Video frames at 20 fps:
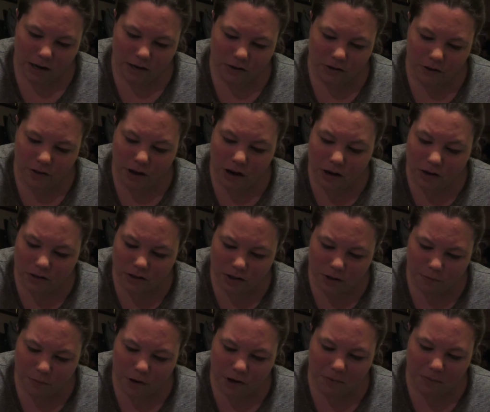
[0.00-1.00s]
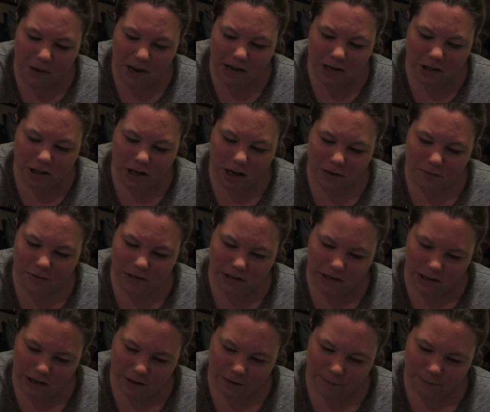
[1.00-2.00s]
So there are some good paying jobs
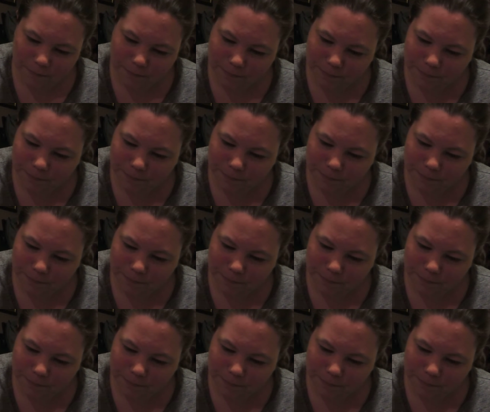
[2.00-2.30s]
in here.